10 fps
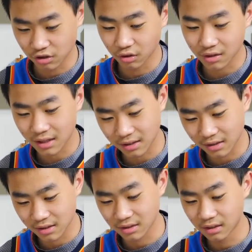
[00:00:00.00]
Looking at
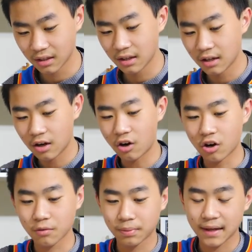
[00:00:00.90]
this,
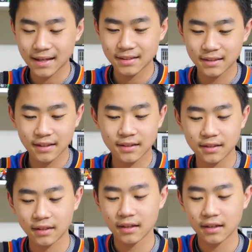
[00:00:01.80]
hard plastic,